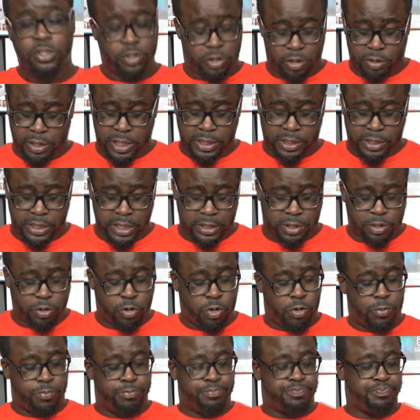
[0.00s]
So let's get to
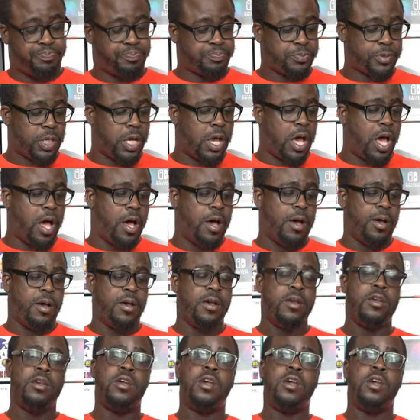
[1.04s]
them. Uh,